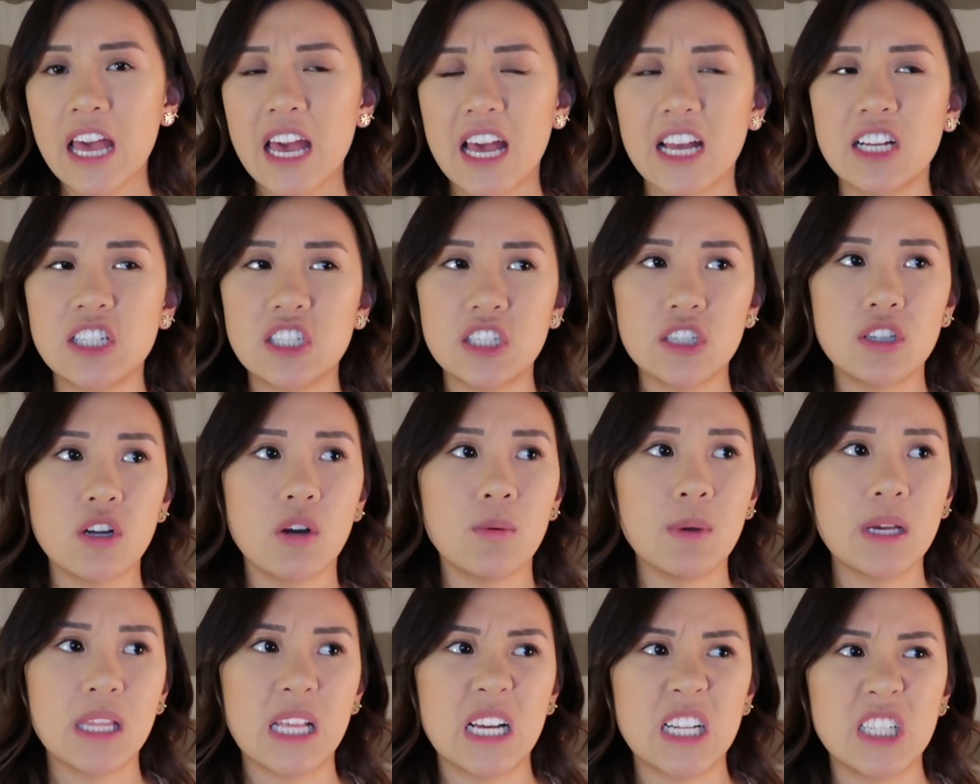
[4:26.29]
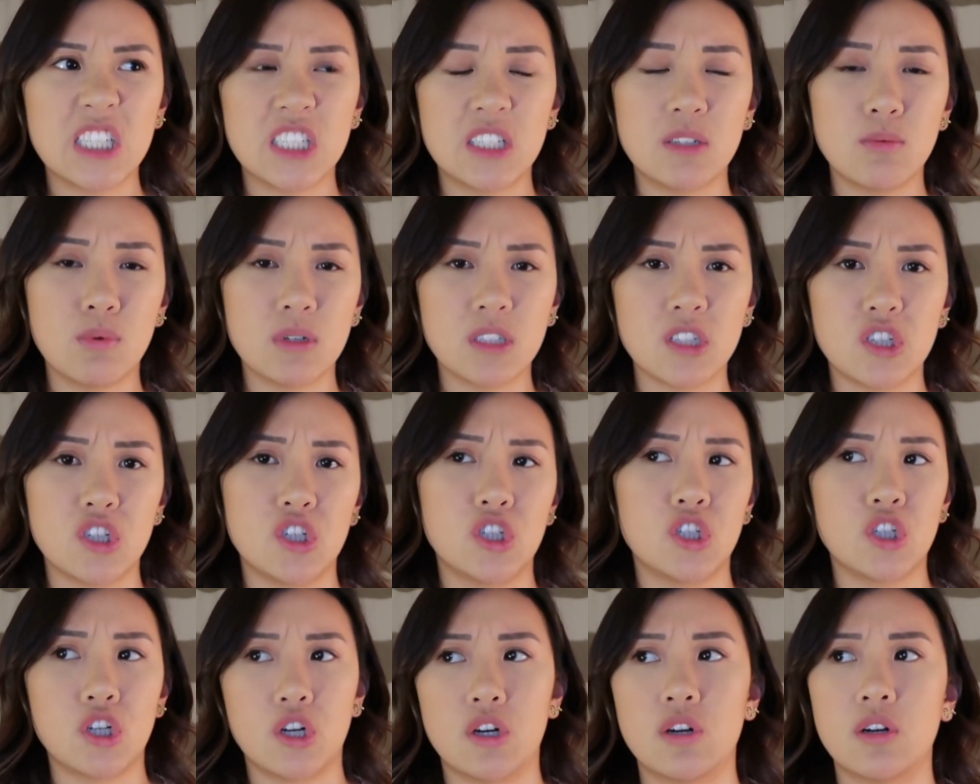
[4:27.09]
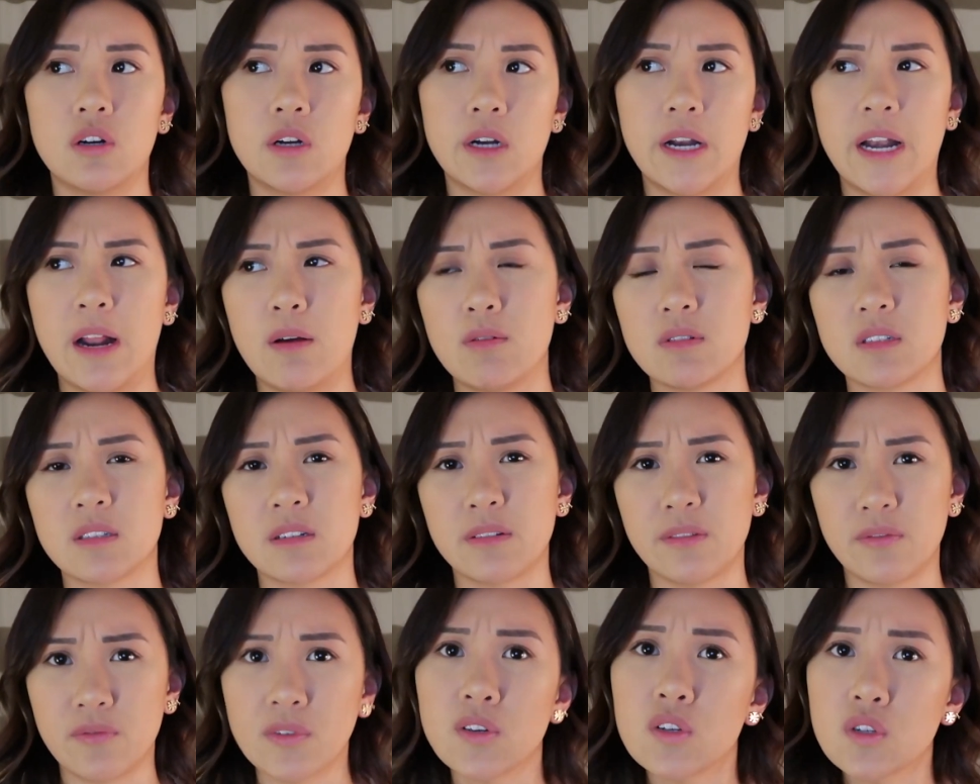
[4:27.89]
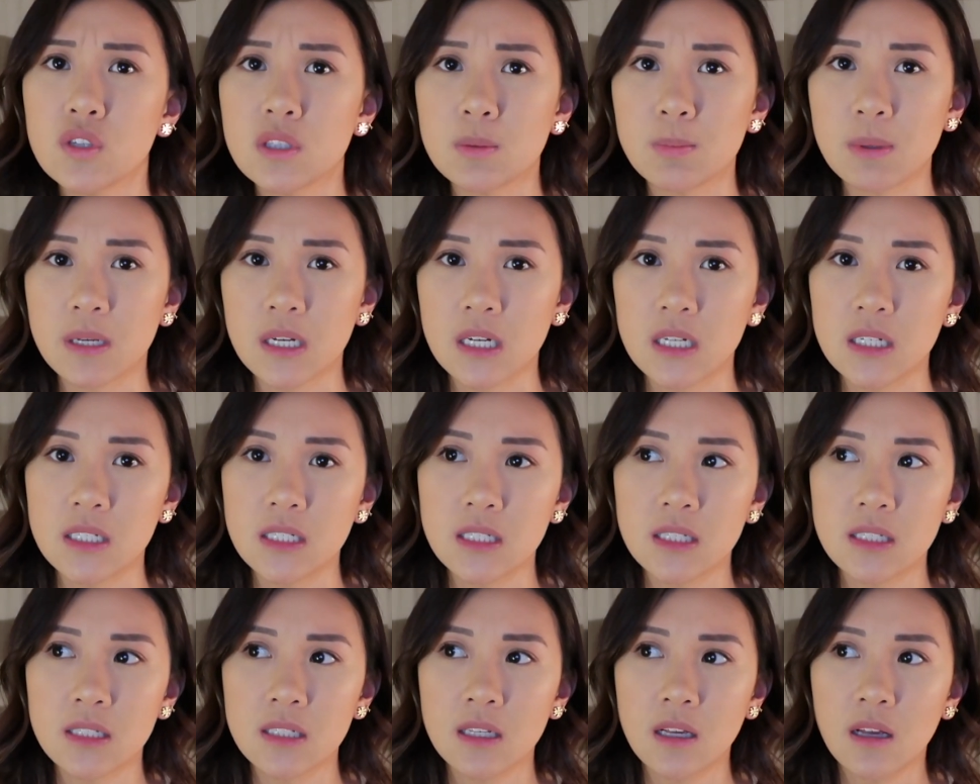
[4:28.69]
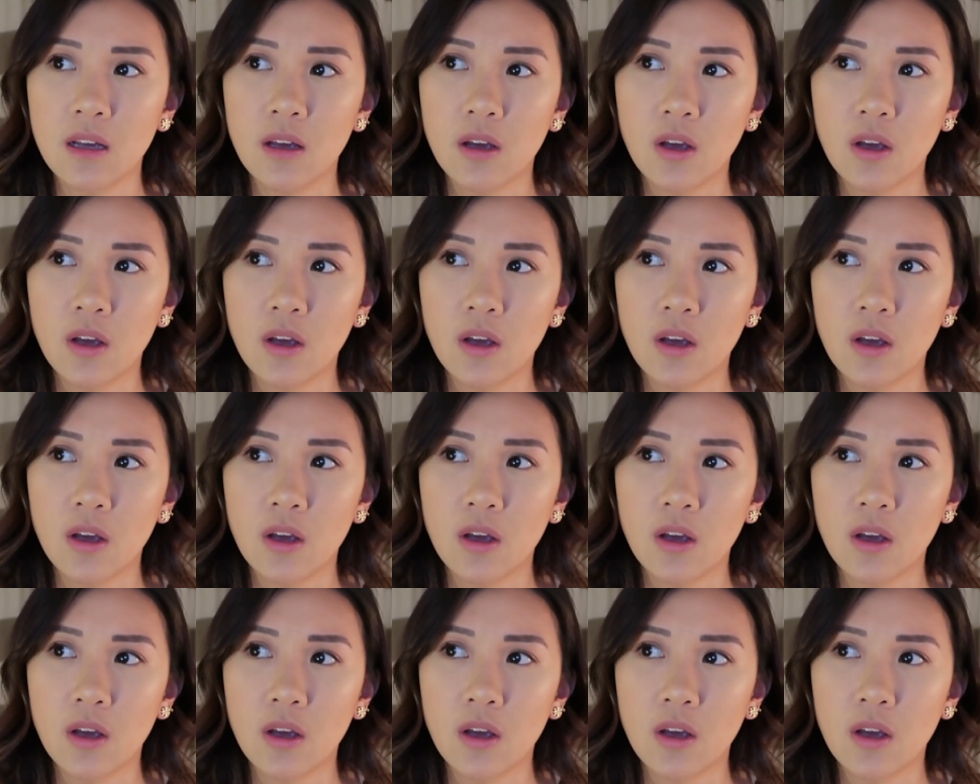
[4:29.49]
and she told me that she wasn't sure, and I was confused because